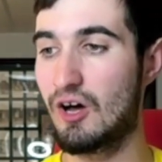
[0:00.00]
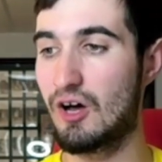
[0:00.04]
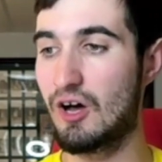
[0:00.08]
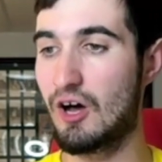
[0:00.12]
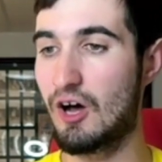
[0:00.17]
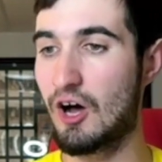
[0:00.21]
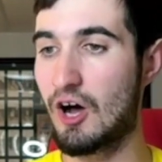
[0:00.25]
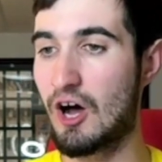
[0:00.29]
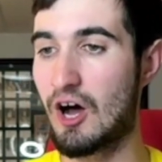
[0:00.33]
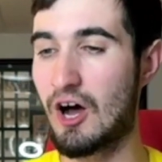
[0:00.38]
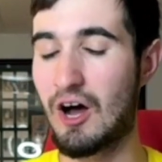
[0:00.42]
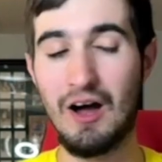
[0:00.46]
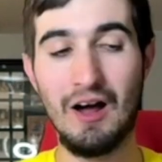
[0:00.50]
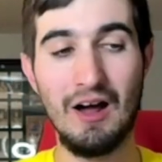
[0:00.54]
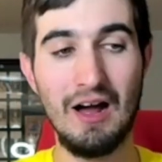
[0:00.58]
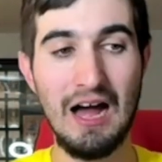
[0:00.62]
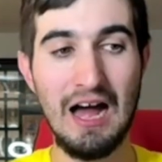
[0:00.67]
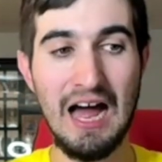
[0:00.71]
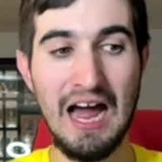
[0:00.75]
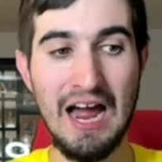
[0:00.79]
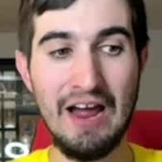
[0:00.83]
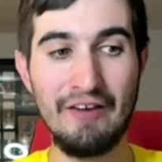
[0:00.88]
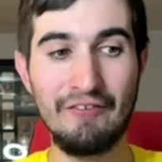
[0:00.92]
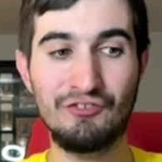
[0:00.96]
Oh,
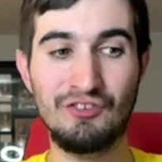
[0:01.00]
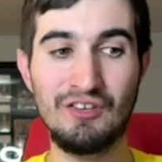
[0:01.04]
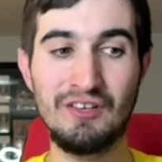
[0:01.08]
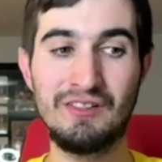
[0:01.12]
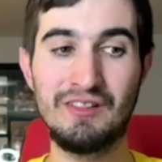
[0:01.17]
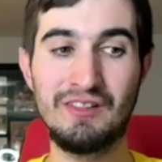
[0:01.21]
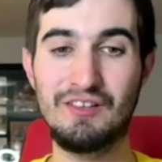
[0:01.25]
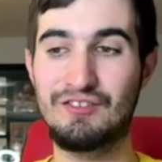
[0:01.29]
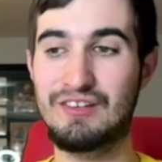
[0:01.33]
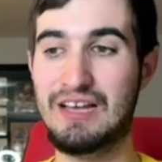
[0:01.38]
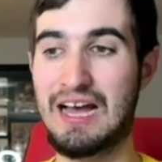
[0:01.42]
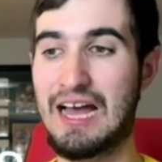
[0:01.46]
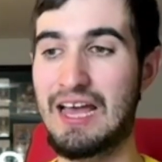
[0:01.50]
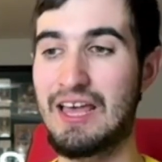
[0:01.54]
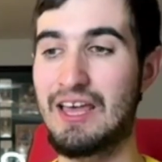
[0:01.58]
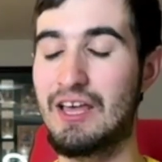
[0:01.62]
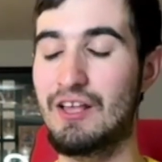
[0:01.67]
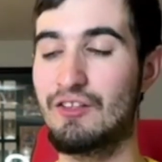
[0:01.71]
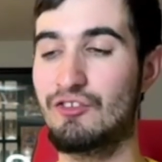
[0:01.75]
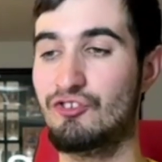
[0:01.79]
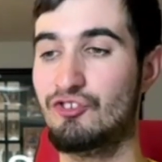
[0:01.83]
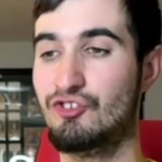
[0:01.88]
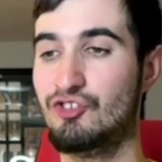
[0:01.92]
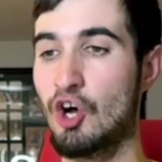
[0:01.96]
I've seen this guy
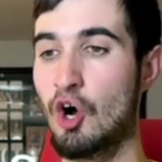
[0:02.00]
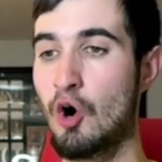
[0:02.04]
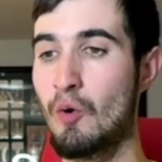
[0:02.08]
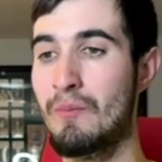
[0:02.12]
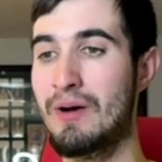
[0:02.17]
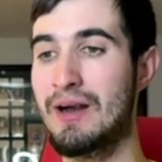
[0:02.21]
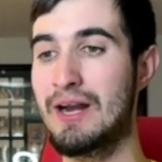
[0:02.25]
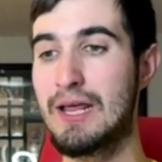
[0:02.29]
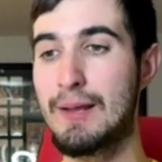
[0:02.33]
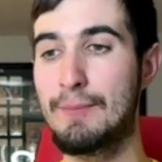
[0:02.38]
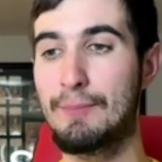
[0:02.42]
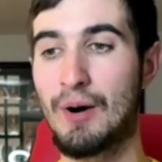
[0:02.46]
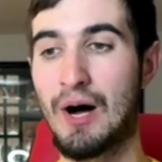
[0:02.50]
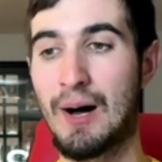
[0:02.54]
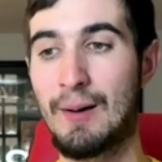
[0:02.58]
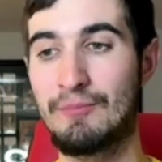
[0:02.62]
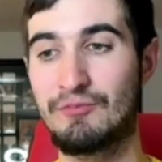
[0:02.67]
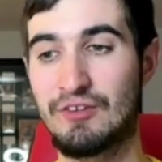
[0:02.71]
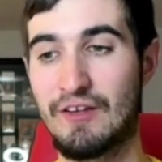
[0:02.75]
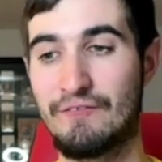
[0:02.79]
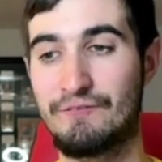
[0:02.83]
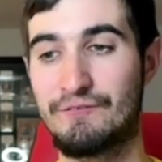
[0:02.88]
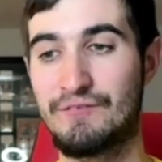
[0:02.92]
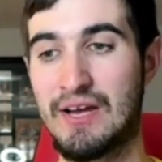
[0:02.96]
hit so many
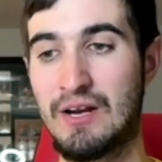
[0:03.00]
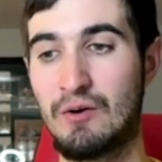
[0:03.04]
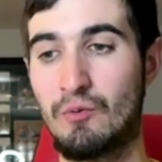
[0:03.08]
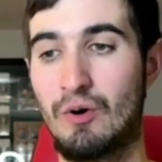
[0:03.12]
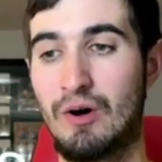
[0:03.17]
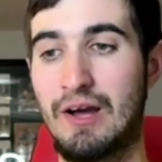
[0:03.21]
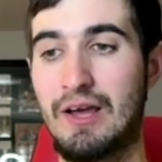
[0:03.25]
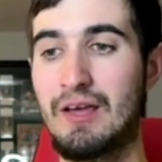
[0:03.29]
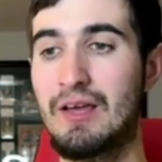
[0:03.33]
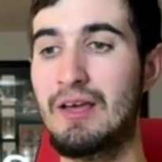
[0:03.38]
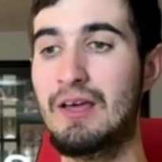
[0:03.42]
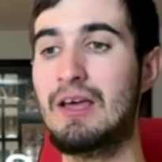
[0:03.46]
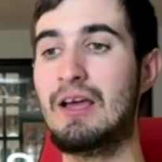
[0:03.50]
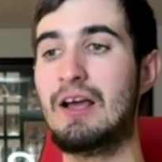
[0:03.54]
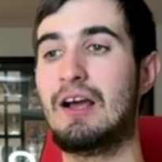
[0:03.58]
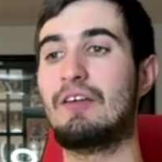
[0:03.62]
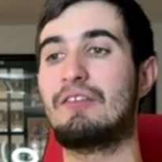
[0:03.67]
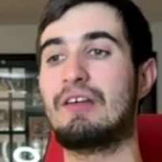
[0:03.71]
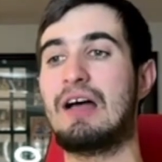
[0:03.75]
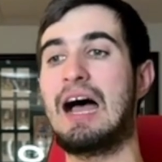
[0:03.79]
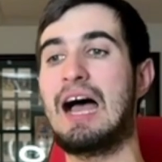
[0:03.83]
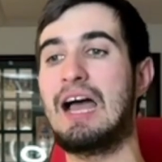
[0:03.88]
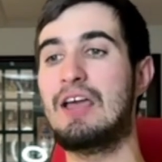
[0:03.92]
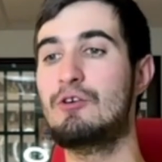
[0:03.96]
bombs at Fenway.
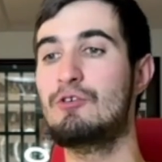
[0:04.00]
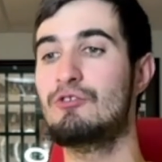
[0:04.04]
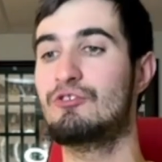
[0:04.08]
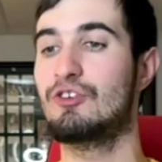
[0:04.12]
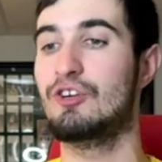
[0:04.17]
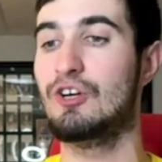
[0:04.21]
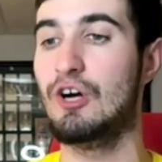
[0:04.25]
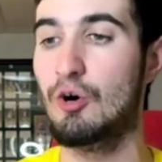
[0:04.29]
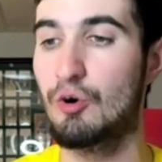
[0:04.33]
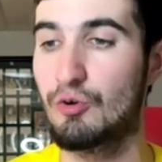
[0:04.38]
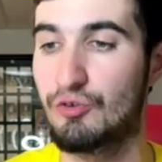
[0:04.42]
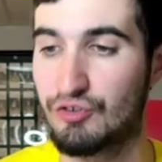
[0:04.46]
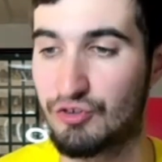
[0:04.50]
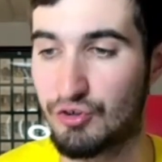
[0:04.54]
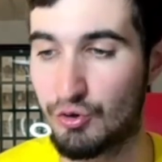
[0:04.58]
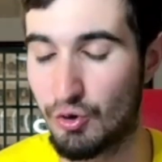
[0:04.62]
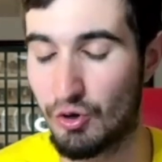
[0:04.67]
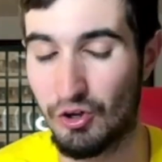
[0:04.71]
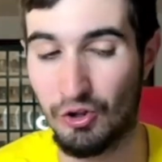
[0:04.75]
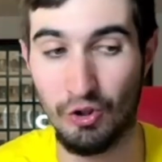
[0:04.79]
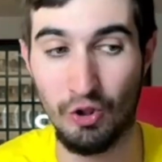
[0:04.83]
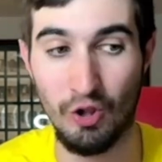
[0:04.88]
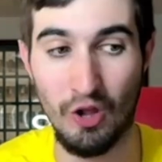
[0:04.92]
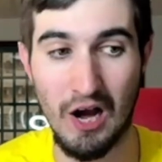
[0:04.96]
Because I used to go to
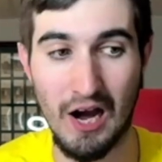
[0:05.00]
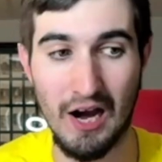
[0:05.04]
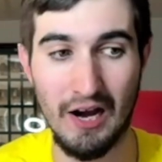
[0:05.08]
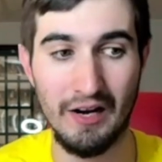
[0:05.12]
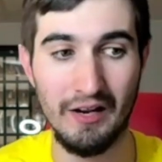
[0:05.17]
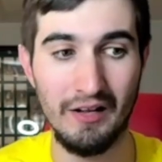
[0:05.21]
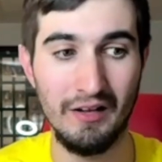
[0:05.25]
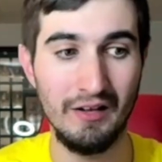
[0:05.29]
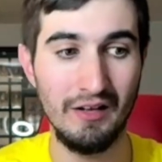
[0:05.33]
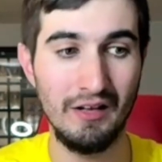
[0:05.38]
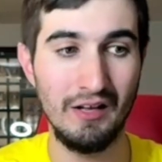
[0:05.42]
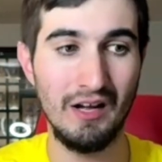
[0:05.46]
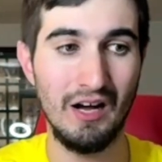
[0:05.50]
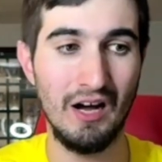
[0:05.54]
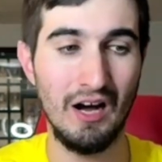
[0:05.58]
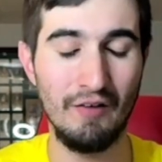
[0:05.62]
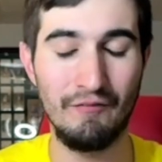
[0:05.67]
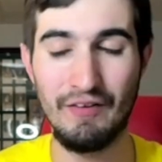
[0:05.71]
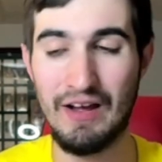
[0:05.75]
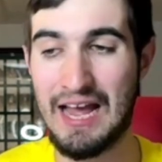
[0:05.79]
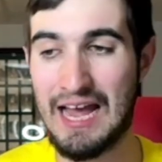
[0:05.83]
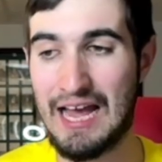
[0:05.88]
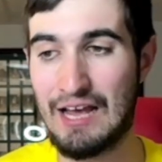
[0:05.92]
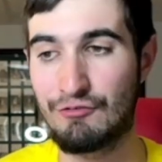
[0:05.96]
a lot
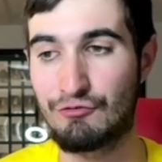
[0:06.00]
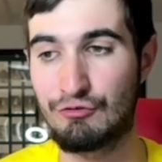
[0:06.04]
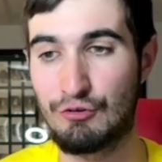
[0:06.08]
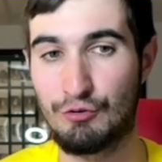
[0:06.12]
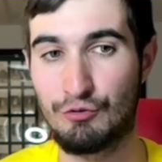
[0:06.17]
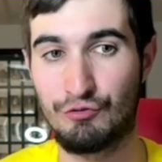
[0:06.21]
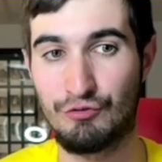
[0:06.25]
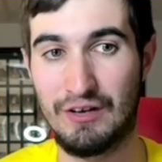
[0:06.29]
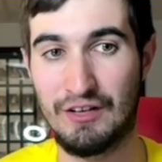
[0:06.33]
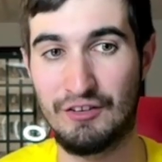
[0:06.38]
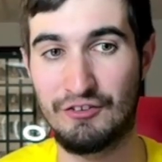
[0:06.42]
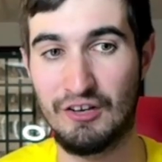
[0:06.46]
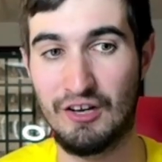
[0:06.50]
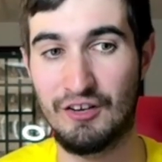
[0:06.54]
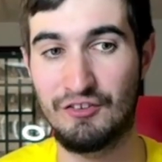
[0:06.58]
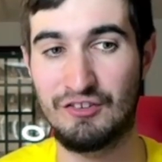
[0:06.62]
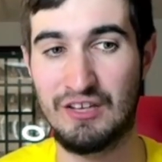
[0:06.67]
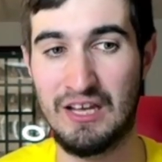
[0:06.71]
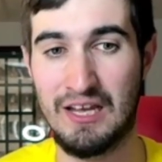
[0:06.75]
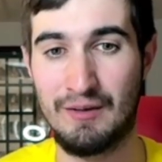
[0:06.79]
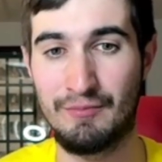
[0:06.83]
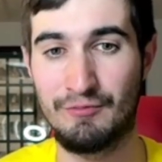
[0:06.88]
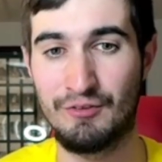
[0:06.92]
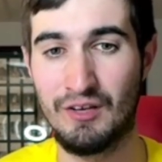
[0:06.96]
of Astros Red Sox
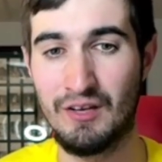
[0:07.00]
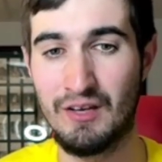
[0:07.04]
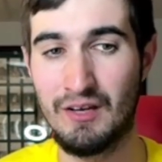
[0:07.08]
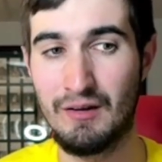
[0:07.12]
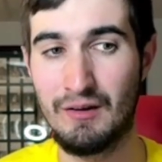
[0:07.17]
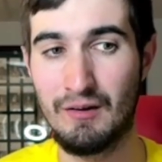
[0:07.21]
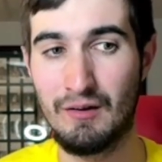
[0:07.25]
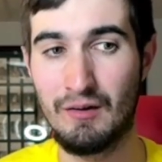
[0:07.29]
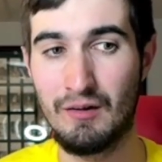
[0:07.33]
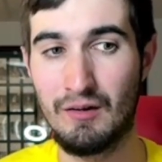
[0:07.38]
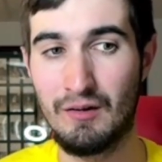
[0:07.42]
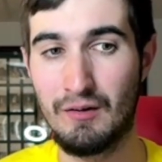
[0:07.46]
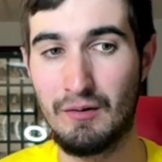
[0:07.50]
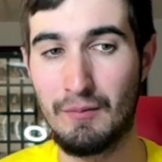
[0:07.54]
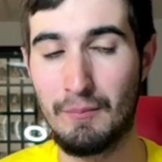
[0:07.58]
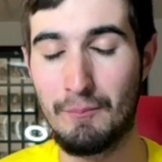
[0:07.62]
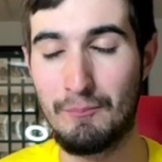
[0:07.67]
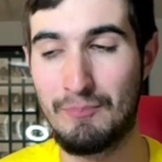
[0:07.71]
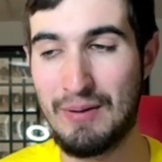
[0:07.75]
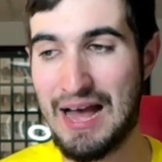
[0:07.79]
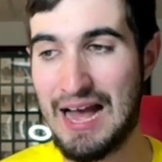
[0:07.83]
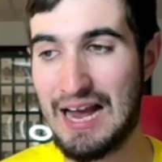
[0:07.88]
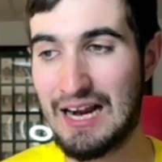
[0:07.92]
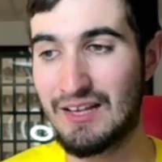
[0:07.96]
games
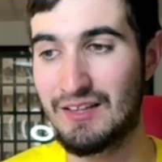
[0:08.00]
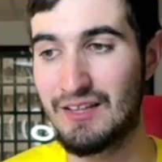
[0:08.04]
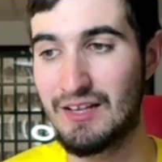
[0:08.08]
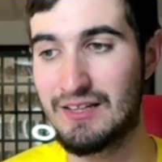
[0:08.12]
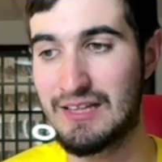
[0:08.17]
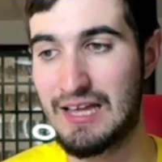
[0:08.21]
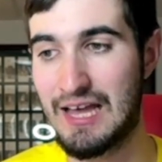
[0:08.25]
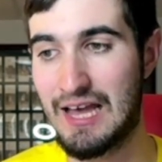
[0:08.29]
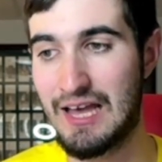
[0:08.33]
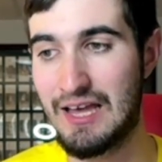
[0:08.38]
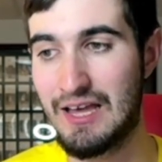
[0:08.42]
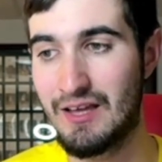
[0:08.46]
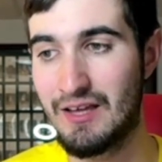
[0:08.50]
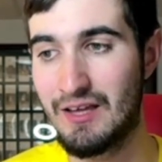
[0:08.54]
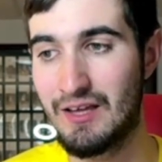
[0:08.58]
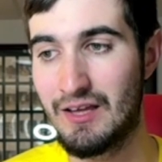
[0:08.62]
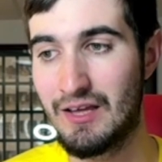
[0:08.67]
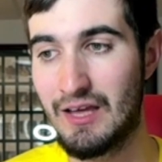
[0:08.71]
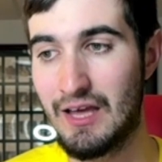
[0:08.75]
back in the day.